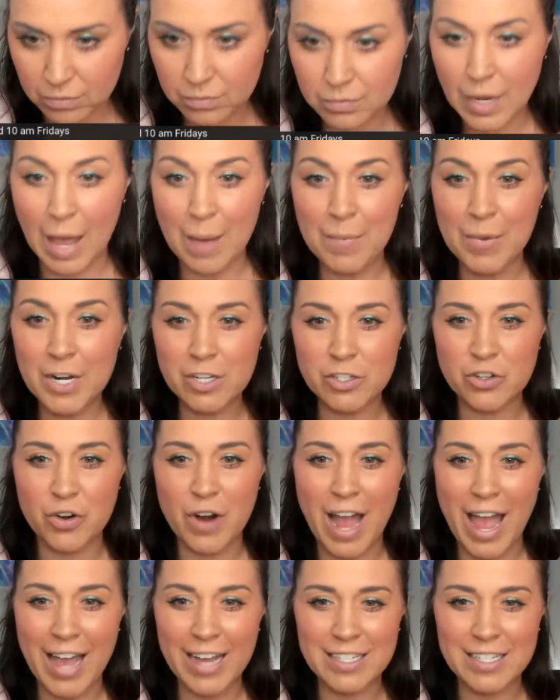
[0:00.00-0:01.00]
going to
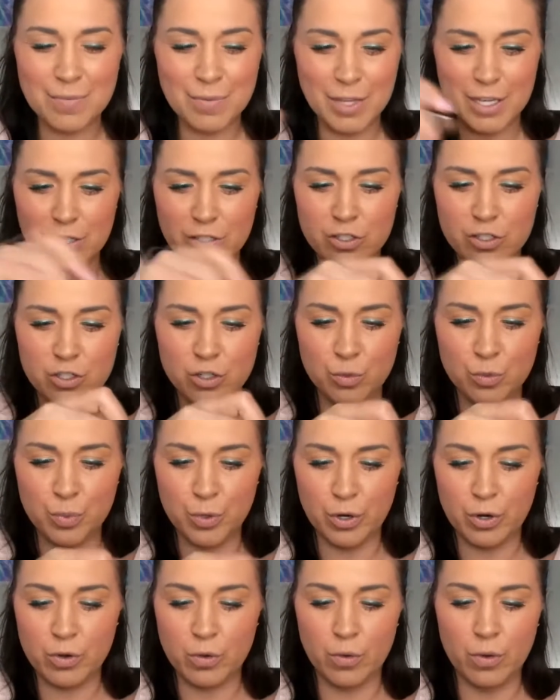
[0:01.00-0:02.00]
try something
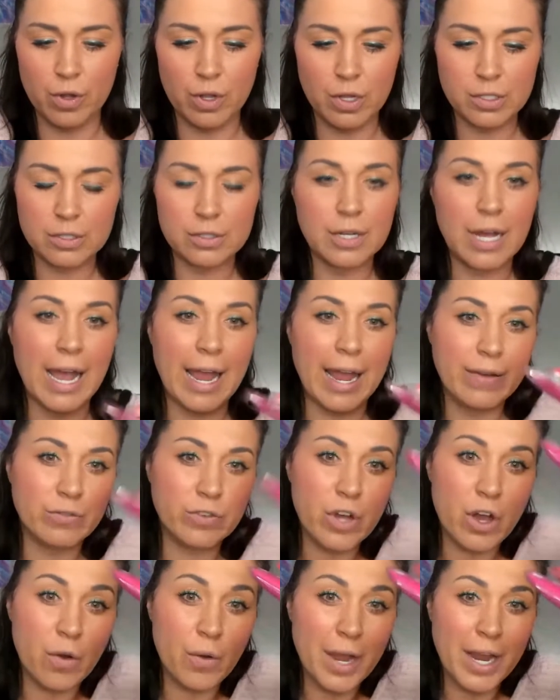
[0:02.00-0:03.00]
super cool. I have
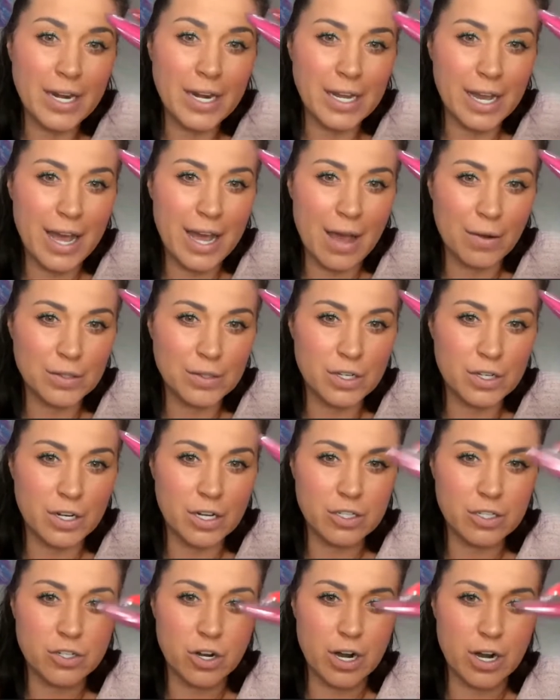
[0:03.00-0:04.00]
no idea how it's
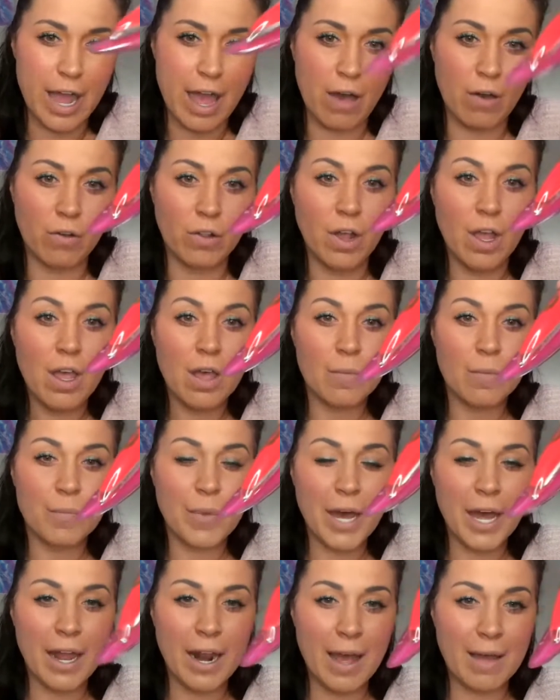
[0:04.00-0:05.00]
going to turn out,
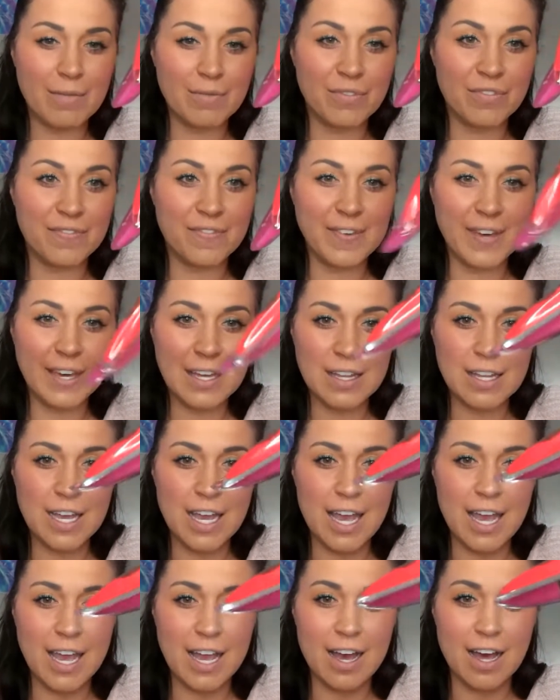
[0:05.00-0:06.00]
but I'm
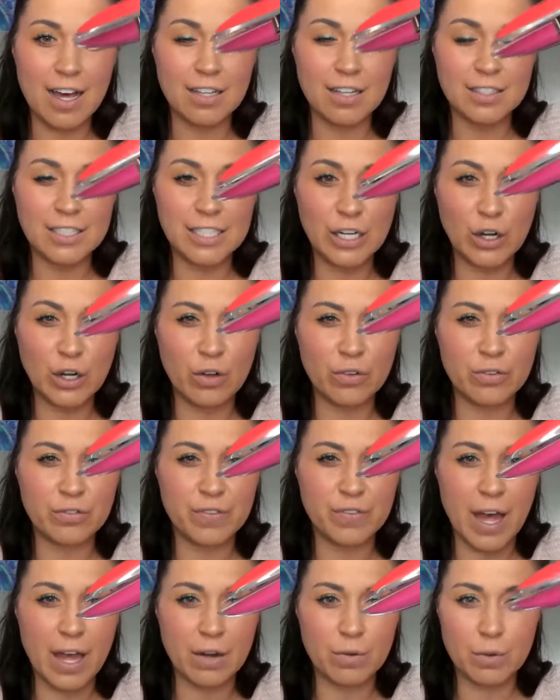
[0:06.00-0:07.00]
feeling a little
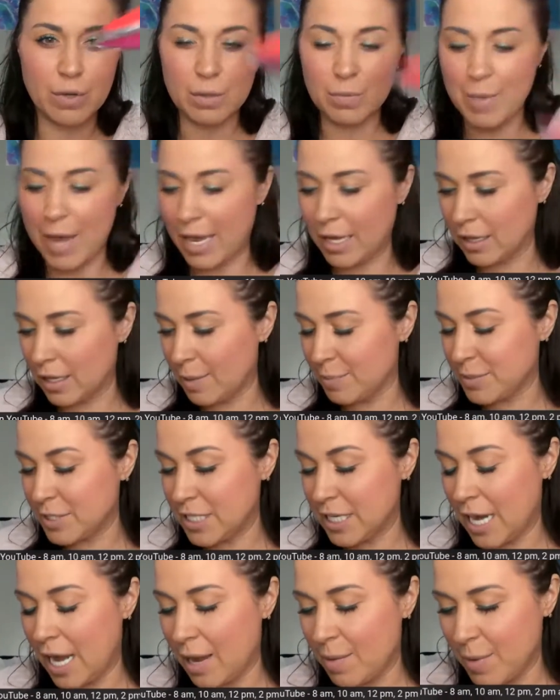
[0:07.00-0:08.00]
fun with my lips
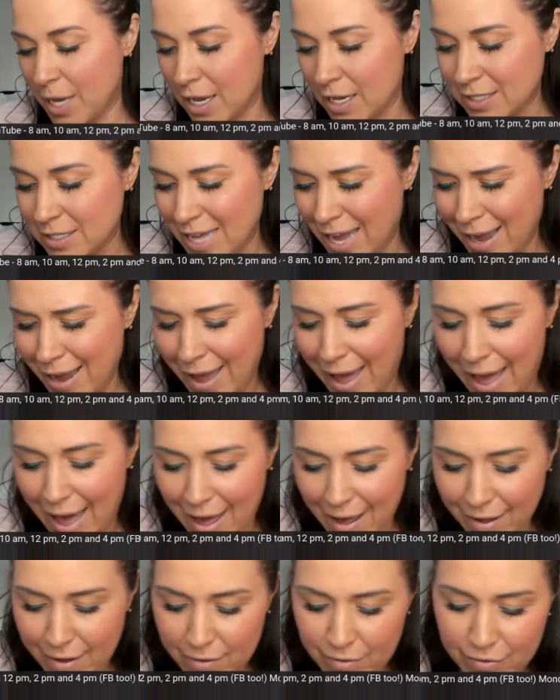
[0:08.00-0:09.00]
today because I
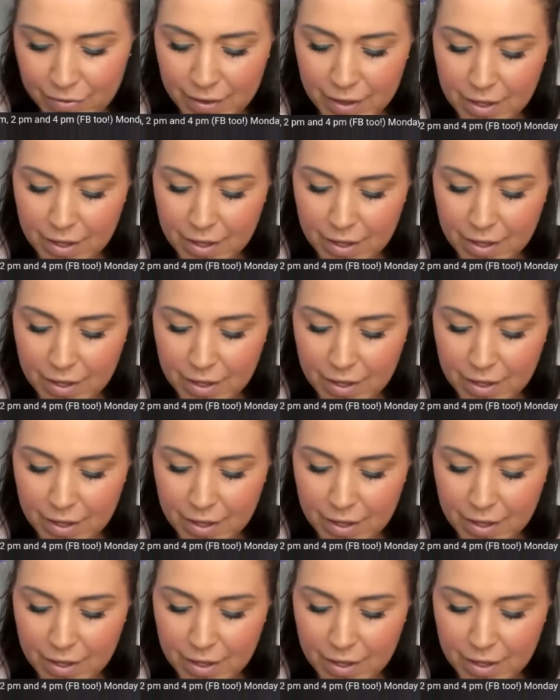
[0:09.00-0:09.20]
have